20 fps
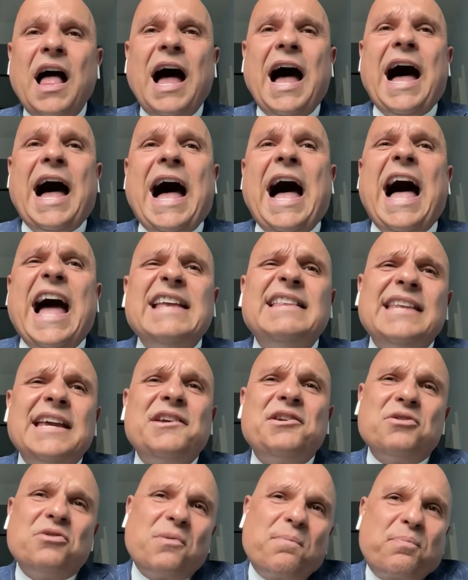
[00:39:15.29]
I
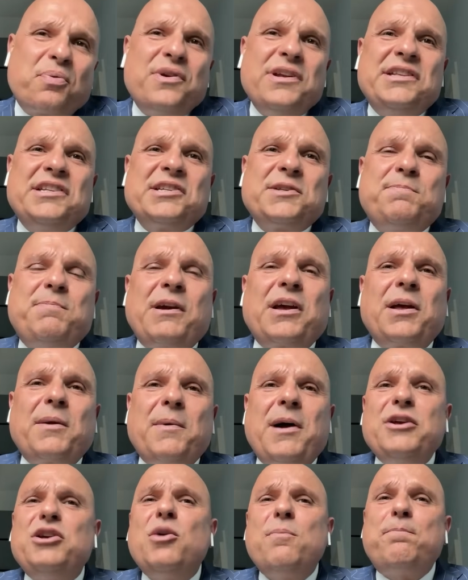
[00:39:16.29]
think you're a pretty
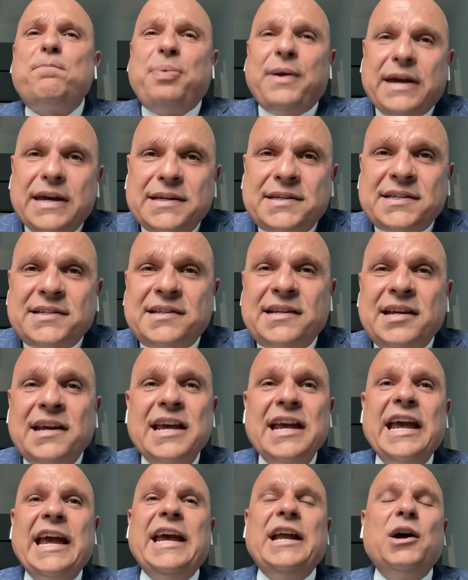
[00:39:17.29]
despicable guy. You pissed
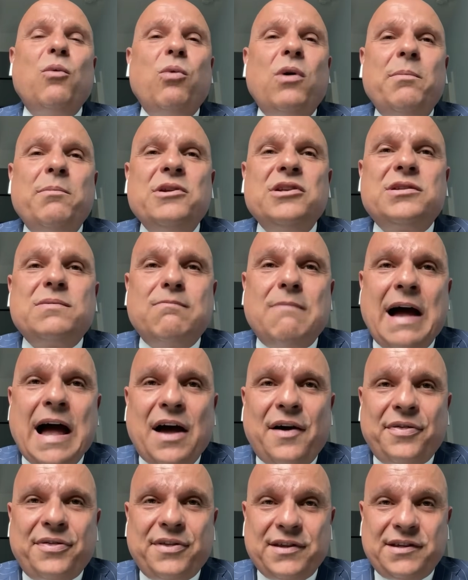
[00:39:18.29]
in a woman's
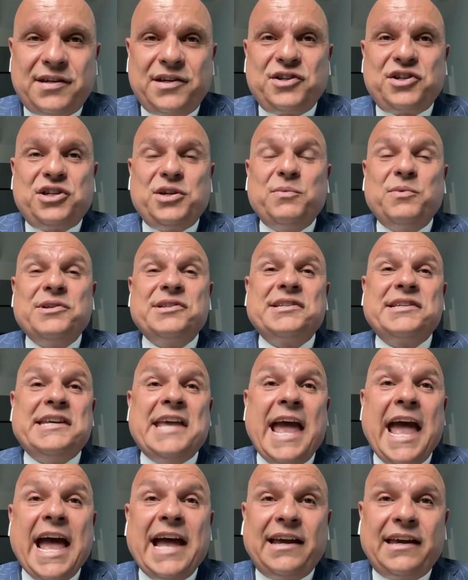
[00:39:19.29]
mouth until she was
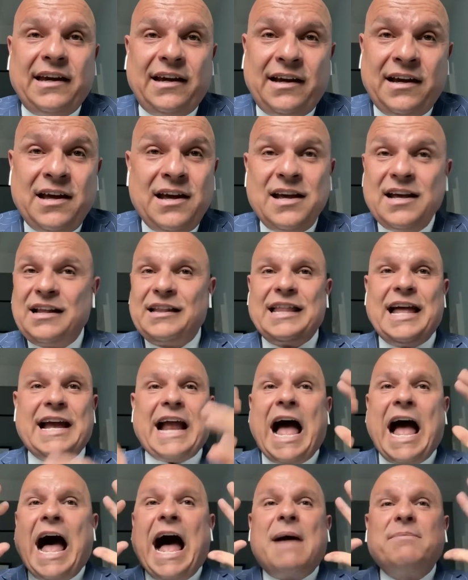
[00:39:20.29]
gagging.
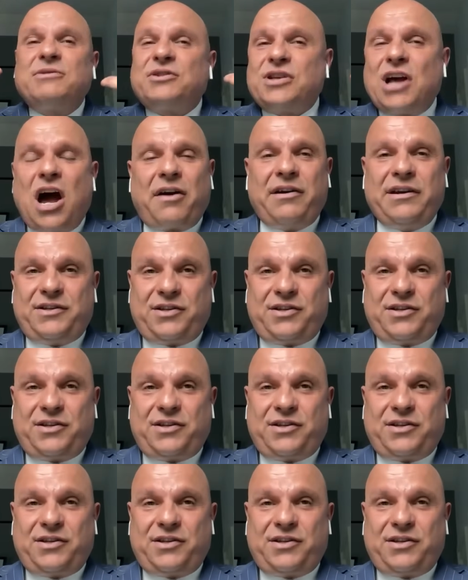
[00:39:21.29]
Like, I'm sorry,